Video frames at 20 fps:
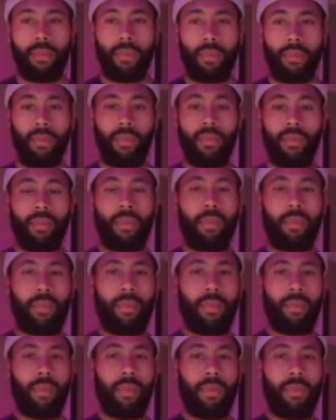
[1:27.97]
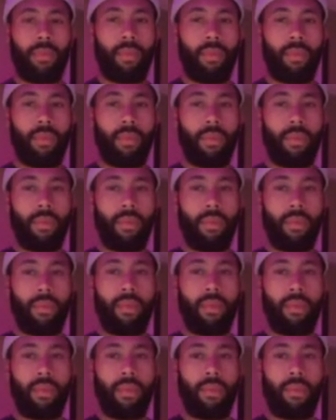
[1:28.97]

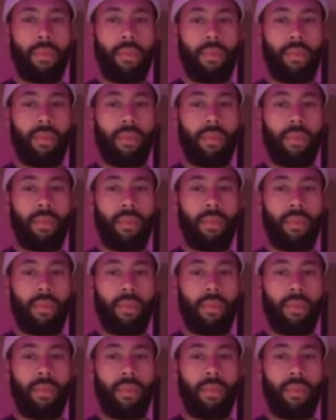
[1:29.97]
The person shown says nothing.